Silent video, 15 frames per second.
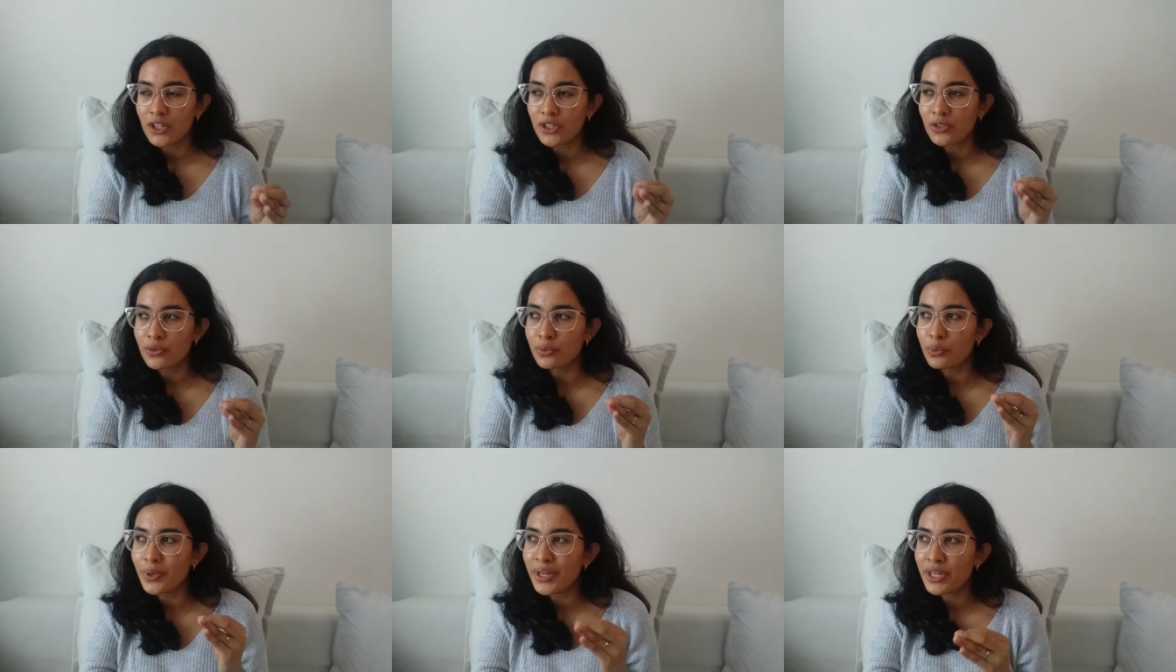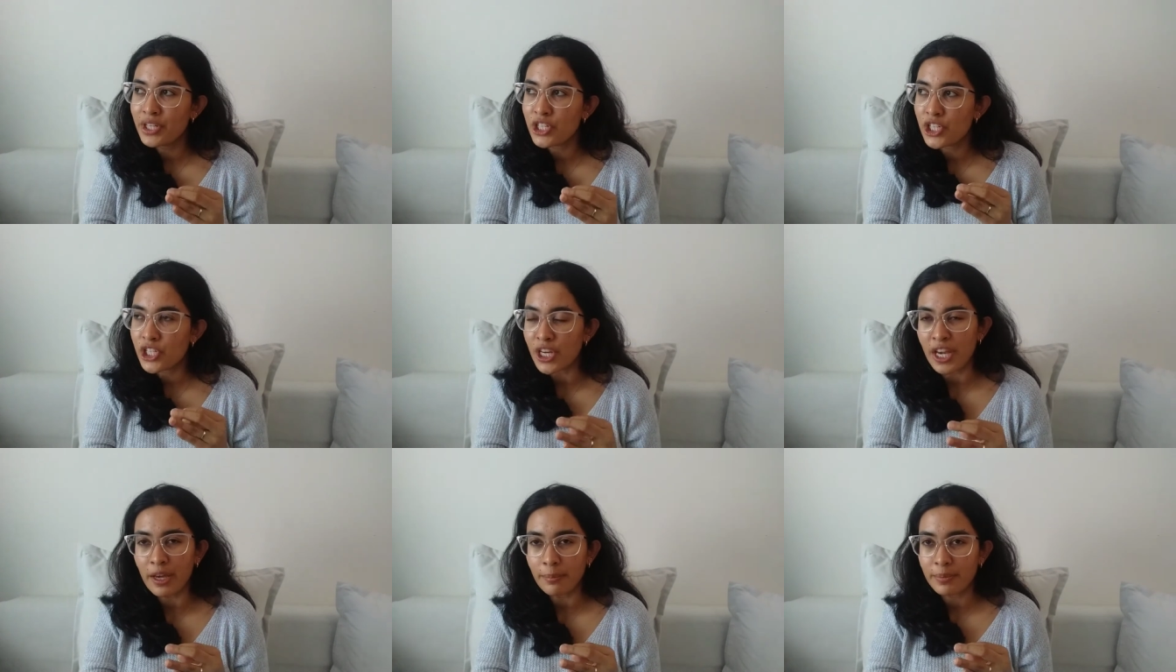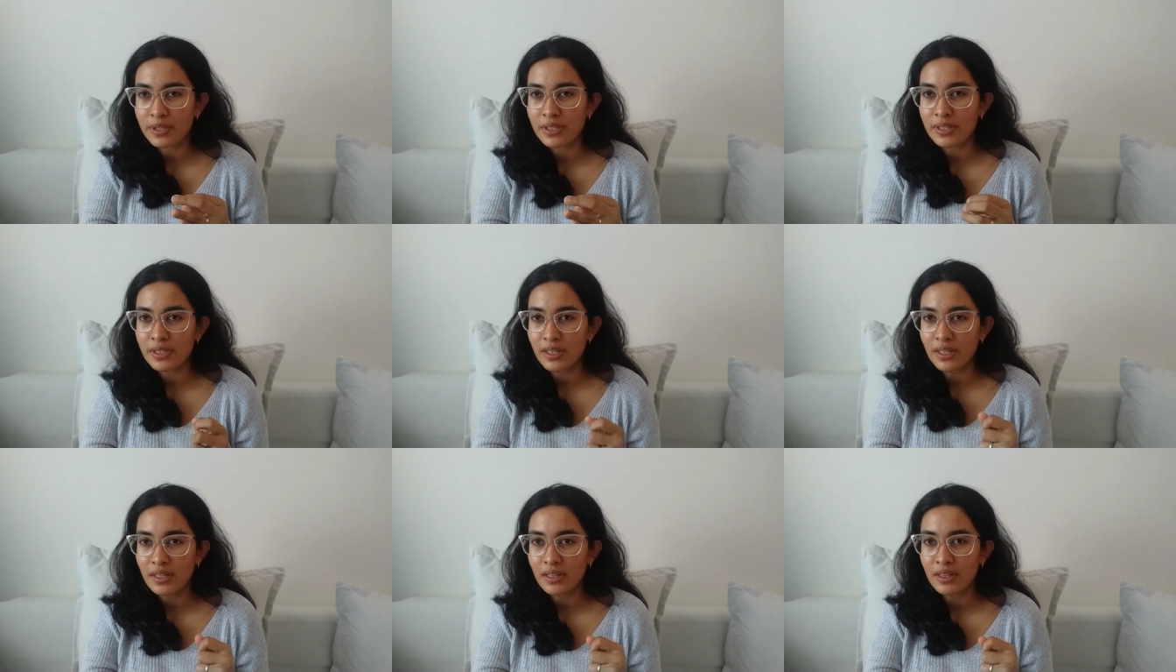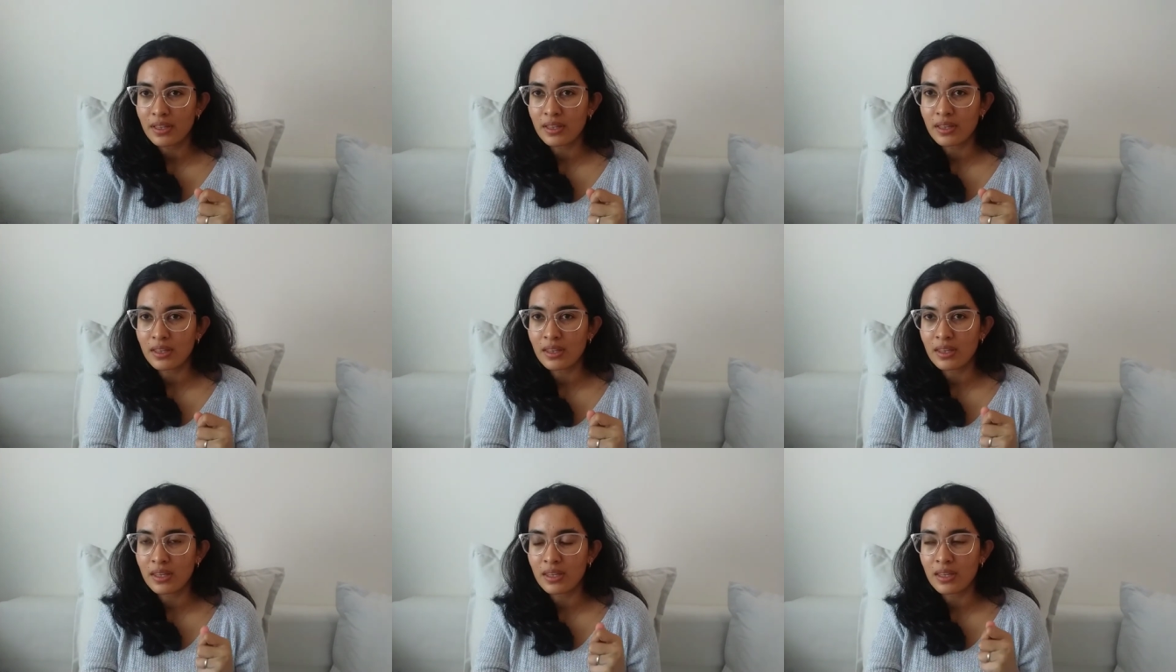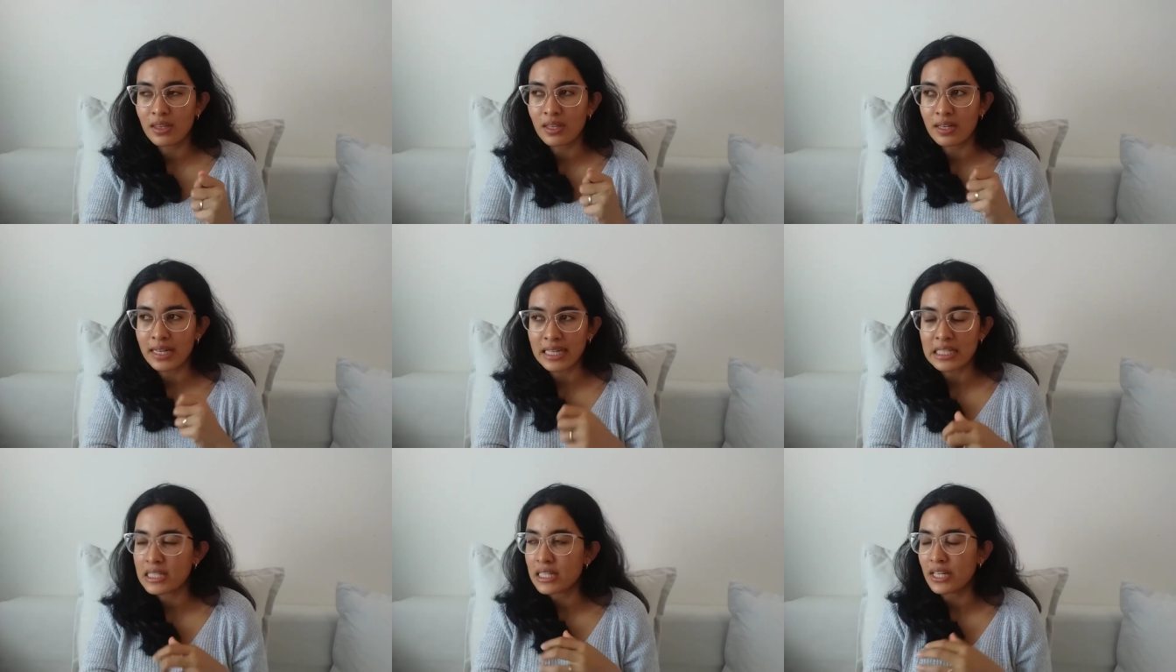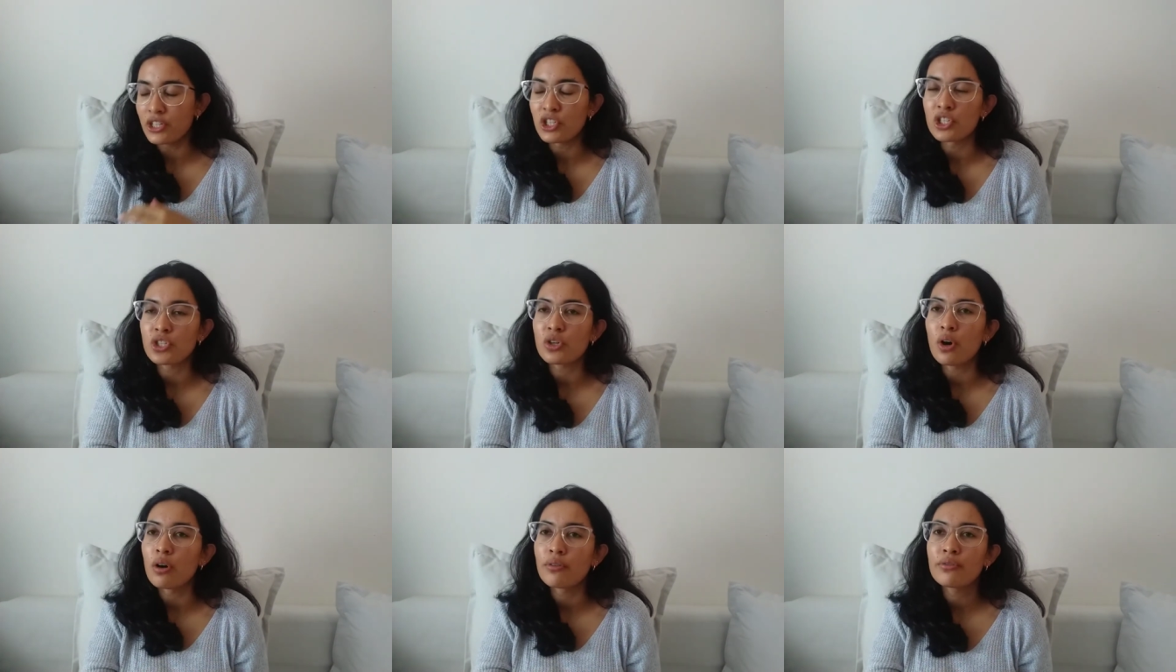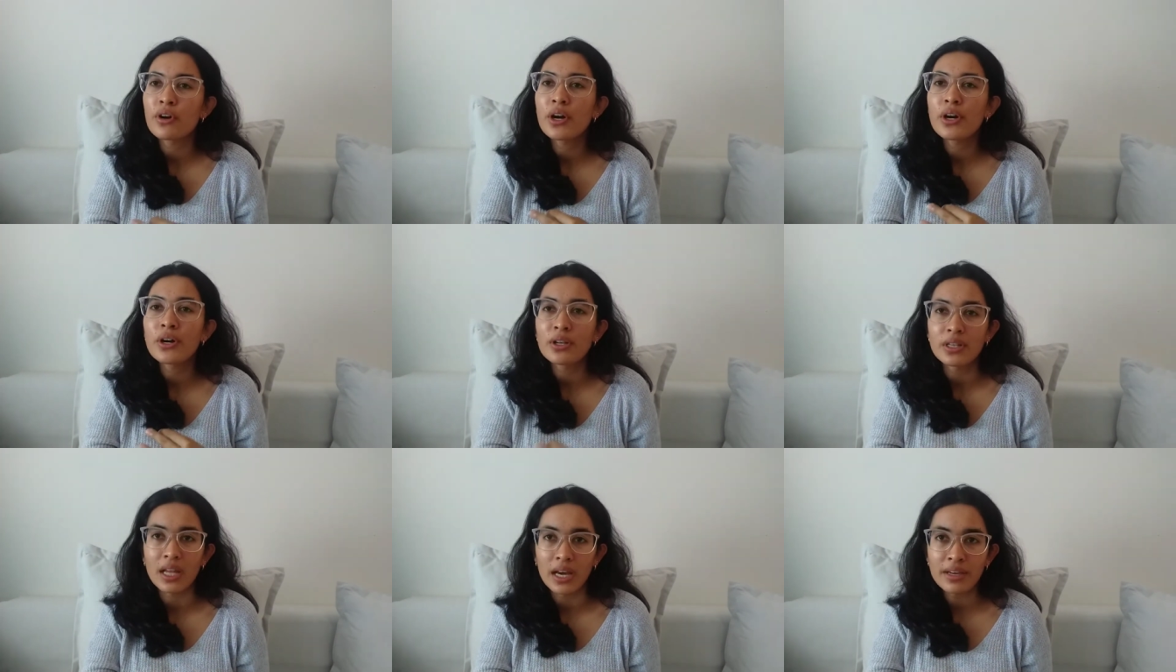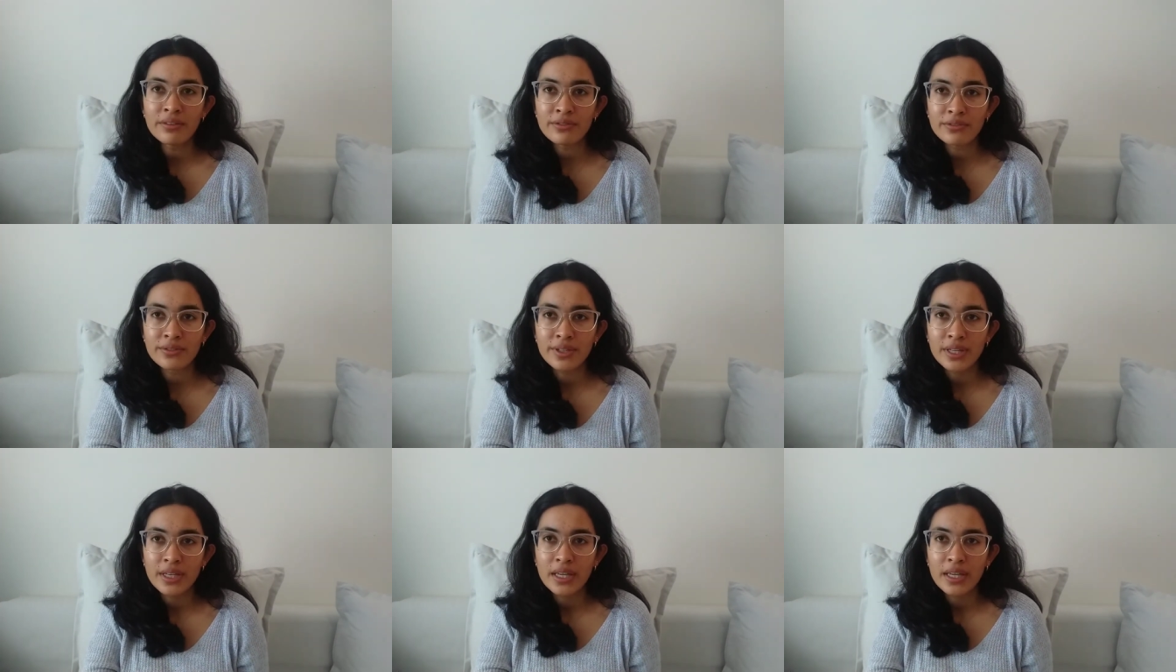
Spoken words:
reshapes the next stages of her life.